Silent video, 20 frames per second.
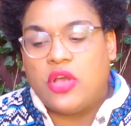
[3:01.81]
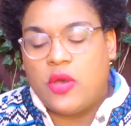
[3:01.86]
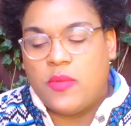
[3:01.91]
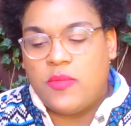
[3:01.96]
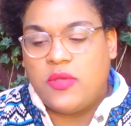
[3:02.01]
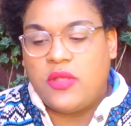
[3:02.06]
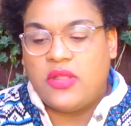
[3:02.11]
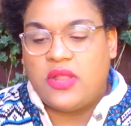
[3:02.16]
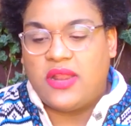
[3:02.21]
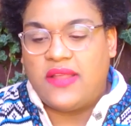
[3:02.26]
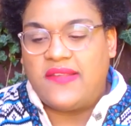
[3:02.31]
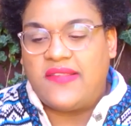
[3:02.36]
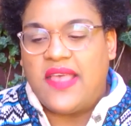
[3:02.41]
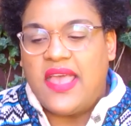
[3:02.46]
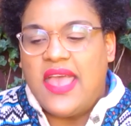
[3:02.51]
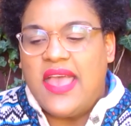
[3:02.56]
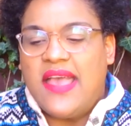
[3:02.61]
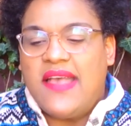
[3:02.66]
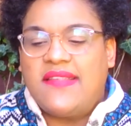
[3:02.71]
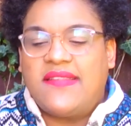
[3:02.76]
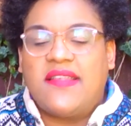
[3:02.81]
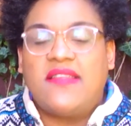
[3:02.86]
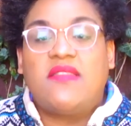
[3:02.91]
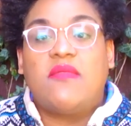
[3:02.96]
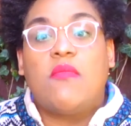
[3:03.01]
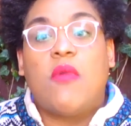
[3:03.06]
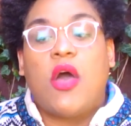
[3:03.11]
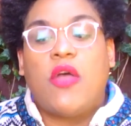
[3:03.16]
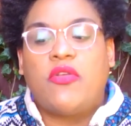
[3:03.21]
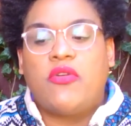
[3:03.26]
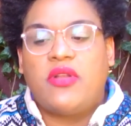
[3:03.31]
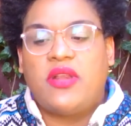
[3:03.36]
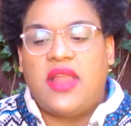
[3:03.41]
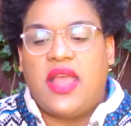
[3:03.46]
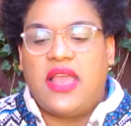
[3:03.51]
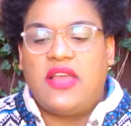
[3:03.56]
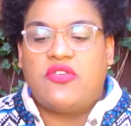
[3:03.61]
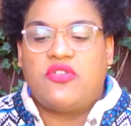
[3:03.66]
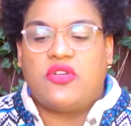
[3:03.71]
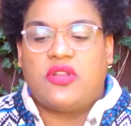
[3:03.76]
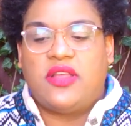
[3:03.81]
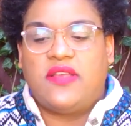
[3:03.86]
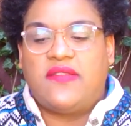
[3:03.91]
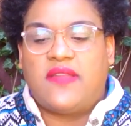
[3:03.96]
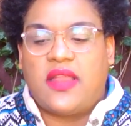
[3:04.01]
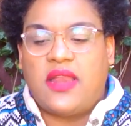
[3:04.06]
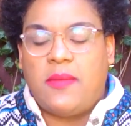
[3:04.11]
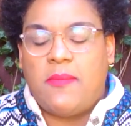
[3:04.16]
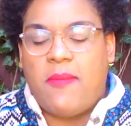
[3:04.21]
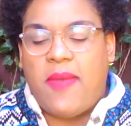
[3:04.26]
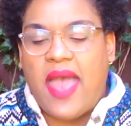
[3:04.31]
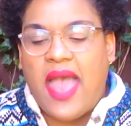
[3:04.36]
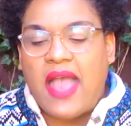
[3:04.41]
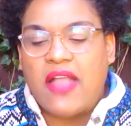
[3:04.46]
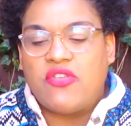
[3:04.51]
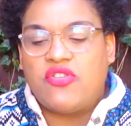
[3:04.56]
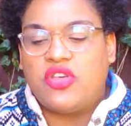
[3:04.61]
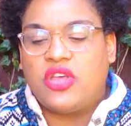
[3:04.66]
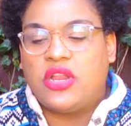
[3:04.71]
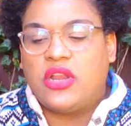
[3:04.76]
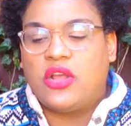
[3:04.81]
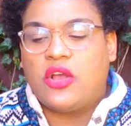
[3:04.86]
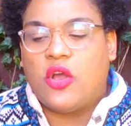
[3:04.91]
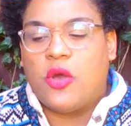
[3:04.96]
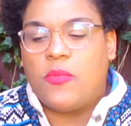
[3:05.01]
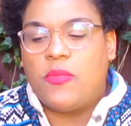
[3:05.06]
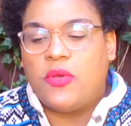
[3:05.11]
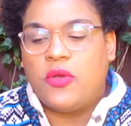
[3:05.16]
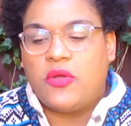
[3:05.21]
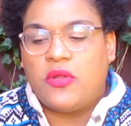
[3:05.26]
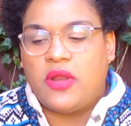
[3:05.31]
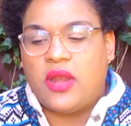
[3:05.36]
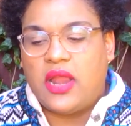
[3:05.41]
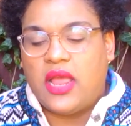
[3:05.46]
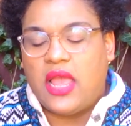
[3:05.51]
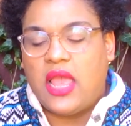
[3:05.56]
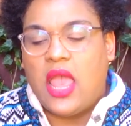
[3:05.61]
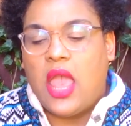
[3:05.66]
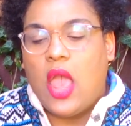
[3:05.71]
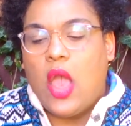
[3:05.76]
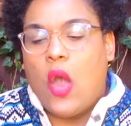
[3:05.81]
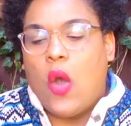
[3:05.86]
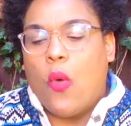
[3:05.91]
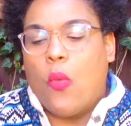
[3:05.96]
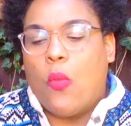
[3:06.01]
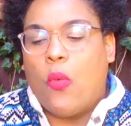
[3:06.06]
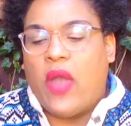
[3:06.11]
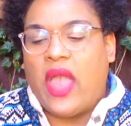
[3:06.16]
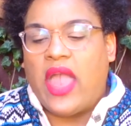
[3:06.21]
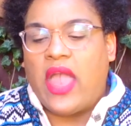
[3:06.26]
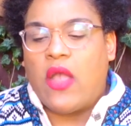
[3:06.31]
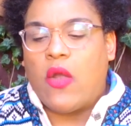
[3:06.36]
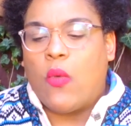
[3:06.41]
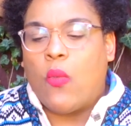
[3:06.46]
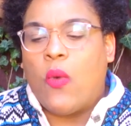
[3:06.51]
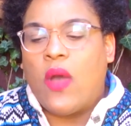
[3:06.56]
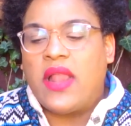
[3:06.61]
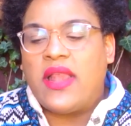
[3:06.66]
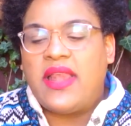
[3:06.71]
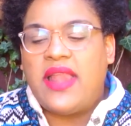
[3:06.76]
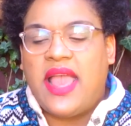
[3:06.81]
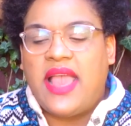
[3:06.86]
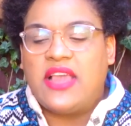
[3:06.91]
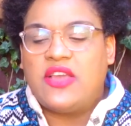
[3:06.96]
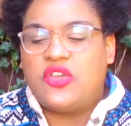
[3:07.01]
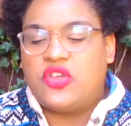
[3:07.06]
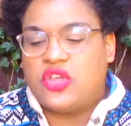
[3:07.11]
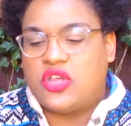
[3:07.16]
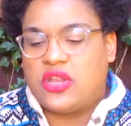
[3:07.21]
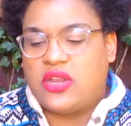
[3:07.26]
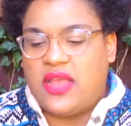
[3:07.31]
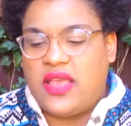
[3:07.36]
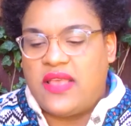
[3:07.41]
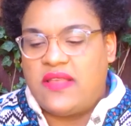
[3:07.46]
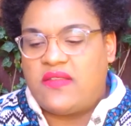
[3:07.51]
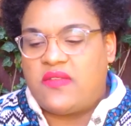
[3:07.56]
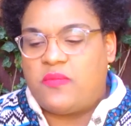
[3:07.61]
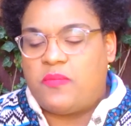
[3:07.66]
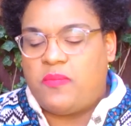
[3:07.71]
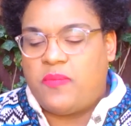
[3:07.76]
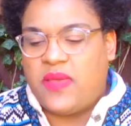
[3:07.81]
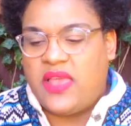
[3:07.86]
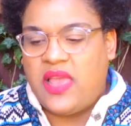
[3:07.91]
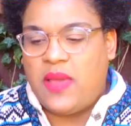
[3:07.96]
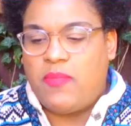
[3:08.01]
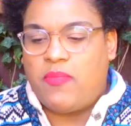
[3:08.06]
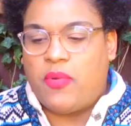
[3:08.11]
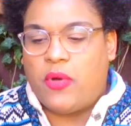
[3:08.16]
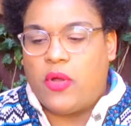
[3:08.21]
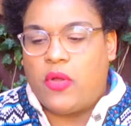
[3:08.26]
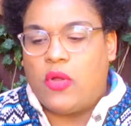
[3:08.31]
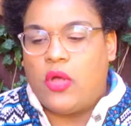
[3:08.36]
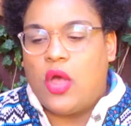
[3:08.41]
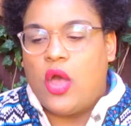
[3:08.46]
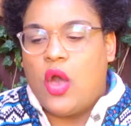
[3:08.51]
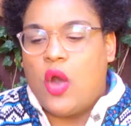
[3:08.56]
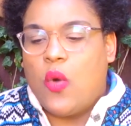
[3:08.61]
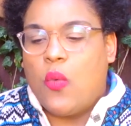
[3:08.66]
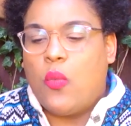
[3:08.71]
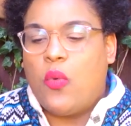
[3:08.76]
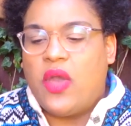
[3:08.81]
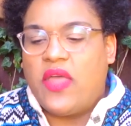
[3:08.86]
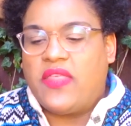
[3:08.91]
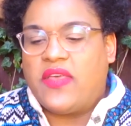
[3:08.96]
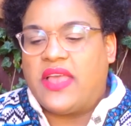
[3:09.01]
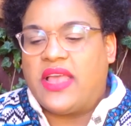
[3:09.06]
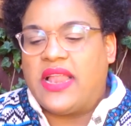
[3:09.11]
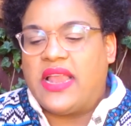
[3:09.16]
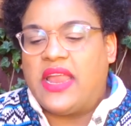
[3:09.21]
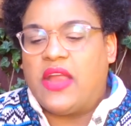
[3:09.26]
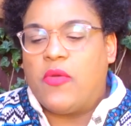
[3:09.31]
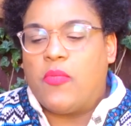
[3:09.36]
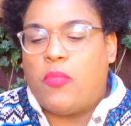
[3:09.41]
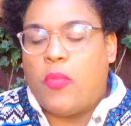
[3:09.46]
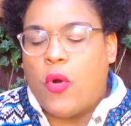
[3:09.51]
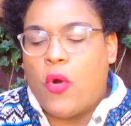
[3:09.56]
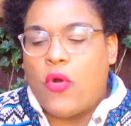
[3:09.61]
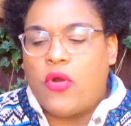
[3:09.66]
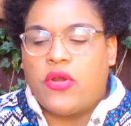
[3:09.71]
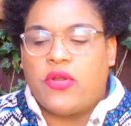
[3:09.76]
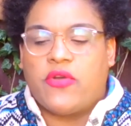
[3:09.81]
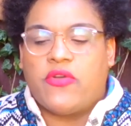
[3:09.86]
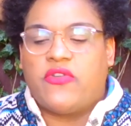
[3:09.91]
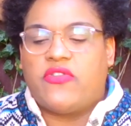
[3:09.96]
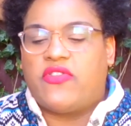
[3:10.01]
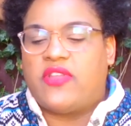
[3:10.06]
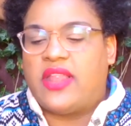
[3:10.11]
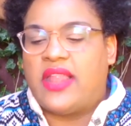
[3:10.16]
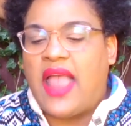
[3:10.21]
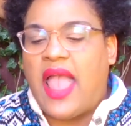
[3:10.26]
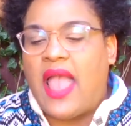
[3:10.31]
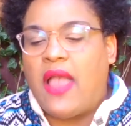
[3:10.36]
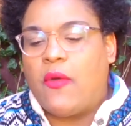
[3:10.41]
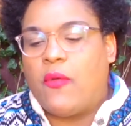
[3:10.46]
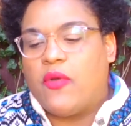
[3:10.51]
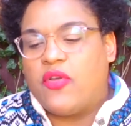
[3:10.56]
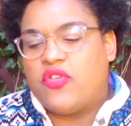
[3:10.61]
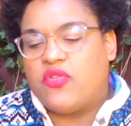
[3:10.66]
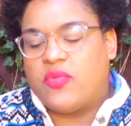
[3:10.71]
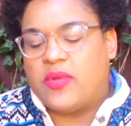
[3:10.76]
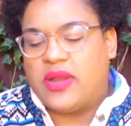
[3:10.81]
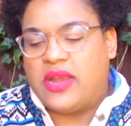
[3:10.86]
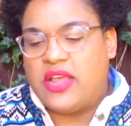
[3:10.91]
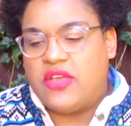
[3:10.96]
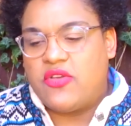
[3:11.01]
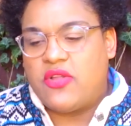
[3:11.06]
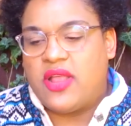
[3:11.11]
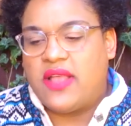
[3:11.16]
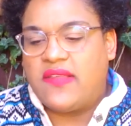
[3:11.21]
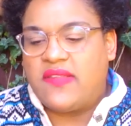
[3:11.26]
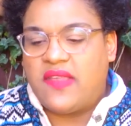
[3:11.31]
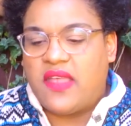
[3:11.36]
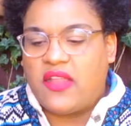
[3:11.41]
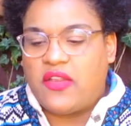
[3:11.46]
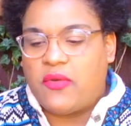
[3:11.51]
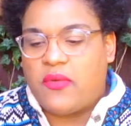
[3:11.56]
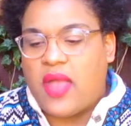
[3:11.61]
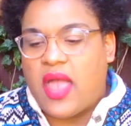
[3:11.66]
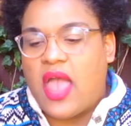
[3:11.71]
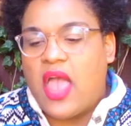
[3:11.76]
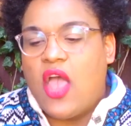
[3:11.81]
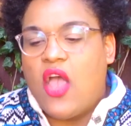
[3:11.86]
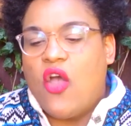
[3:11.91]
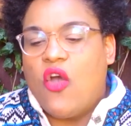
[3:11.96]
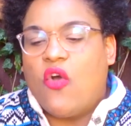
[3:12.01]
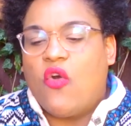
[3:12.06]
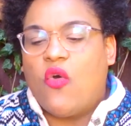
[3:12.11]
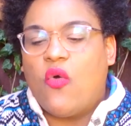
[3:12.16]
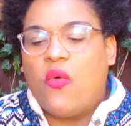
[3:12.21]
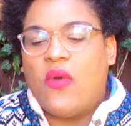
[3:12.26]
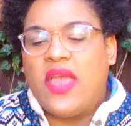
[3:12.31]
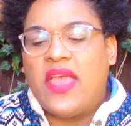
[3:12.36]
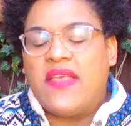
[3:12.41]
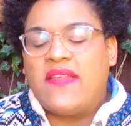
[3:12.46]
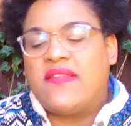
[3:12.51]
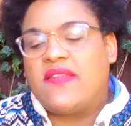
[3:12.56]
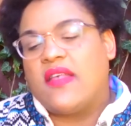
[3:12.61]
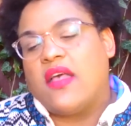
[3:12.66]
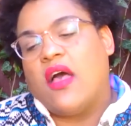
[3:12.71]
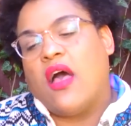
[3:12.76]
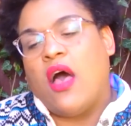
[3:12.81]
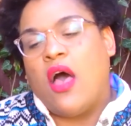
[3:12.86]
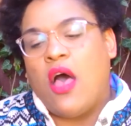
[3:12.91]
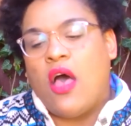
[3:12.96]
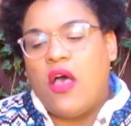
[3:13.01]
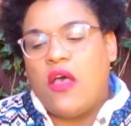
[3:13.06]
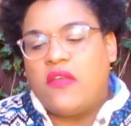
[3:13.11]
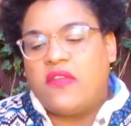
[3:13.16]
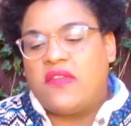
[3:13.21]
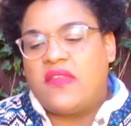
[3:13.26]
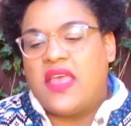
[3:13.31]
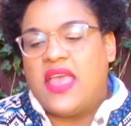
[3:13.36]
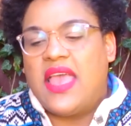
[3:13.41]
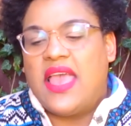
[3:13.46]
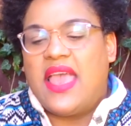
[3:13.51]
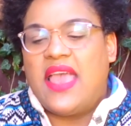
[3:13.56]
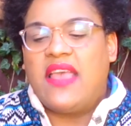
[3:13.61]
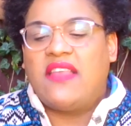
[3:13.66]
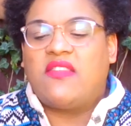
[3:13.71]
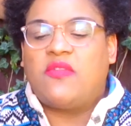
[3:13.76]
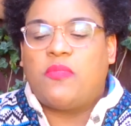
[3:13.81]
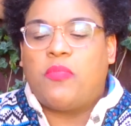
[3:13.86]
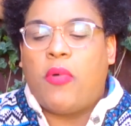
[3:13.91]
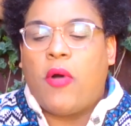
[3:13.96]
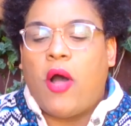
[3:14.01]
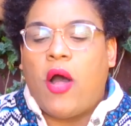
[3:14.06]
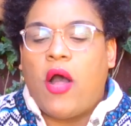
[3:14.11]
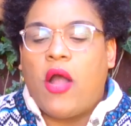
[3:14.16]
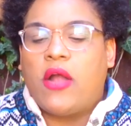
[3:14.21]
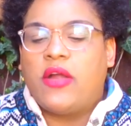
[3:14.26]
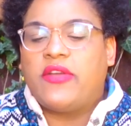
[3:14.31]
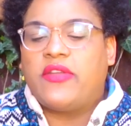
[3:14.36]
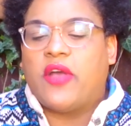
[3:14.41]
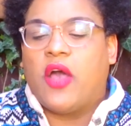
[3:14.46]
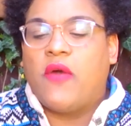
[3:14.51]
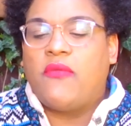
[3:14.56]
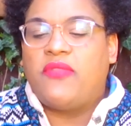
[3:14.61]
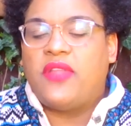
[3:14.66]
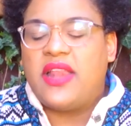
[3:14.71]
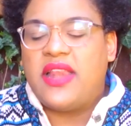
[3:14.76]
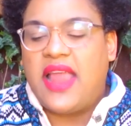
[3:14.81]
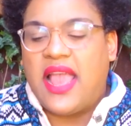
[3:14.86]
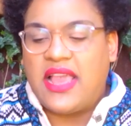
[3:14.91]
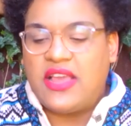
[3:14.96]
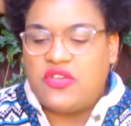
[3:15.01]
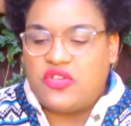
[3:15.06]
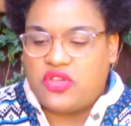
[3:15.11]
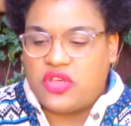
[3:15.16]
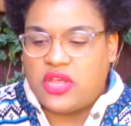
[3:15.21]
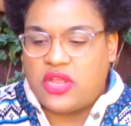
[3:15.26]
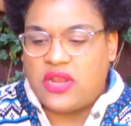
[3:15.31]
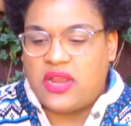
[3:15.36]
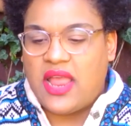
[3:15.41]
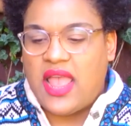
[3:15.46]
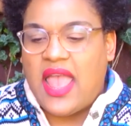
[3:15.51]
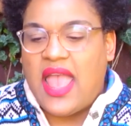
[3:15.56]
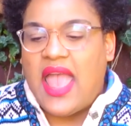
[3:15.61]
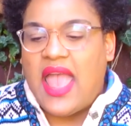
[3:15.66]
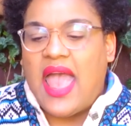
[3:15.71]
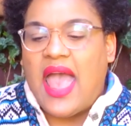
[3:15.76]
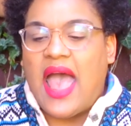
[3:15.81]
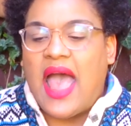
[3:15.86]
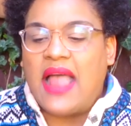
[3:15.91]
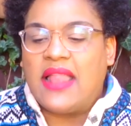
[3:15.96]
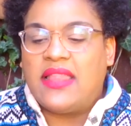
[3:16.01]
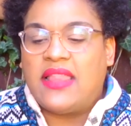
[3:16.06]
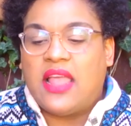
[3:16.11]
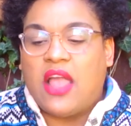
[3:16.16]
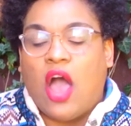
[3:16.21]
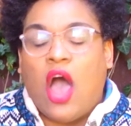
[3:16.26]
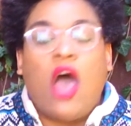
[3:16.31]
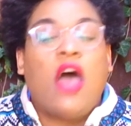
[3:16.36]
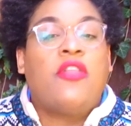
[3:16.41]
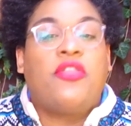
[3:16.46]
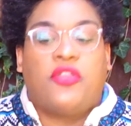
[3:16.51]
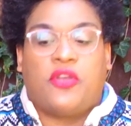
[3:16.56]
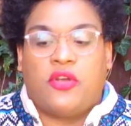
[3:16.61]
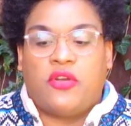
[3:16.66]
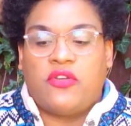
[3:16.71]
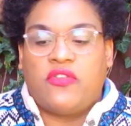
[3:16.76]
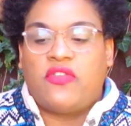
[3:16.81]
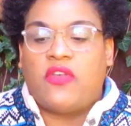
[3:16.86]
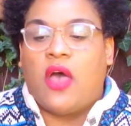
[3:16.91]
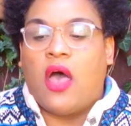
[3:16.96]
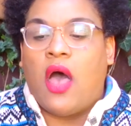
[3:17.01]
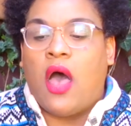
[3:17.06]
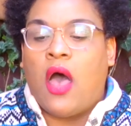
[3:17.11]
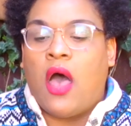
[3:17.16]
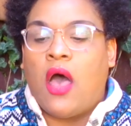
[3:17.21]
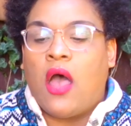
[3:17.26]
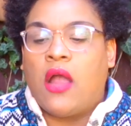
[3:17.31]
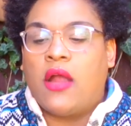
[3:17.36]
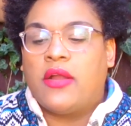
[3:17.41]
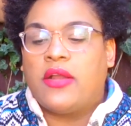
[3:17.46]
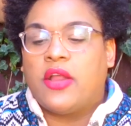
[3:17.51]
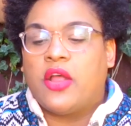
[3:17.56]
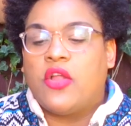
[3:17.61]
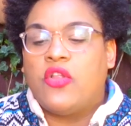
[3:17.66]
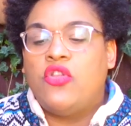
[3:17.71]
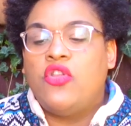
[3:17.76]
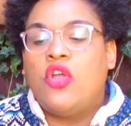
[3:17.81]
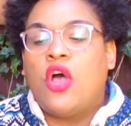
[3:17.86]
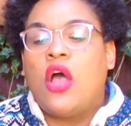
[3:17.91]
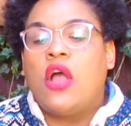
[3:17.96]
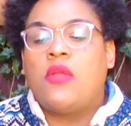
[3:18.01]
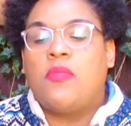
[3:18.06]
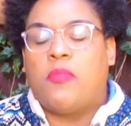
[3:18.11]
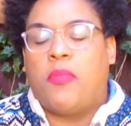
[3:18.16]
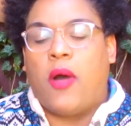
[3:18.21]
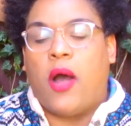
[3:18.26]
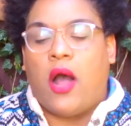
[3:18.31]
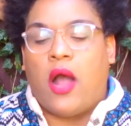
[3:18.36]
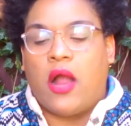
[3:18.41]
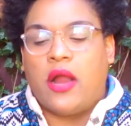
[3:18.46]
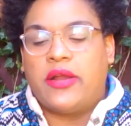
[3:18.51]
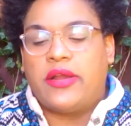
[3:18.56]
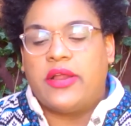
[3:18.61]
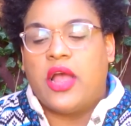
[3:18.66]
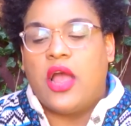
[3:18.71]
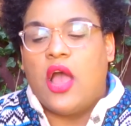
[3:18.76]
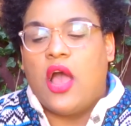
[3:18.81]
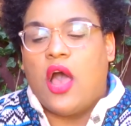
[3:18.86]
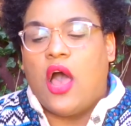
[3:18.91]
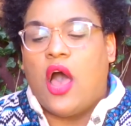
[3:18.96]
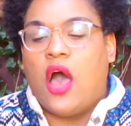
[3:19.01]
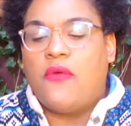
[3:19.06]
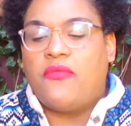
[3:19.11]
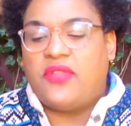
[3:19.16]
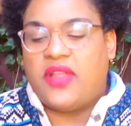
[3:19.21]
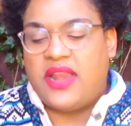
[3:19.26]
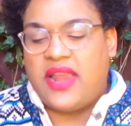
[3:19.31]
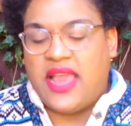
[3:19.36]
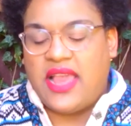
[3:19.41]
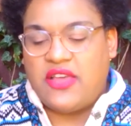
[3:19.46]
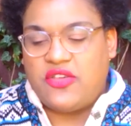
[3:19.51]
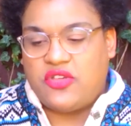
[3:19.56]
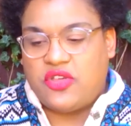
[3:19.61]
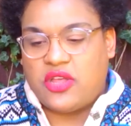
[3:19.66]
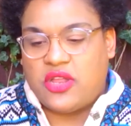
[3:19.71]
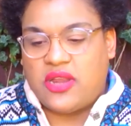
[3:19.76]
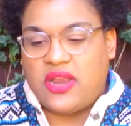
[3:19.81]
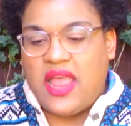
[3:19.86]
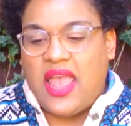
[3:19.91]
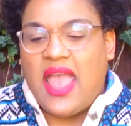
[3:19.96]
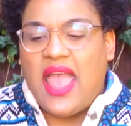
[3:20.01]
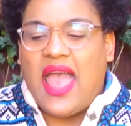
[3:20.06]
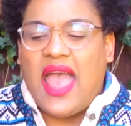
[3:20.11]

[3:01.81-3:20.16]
Communities, since Modern Nation is an imagined community where one nation is people with clear borders, language, religion, etc., who is us, is part of the nation, and the others are not part of the nation.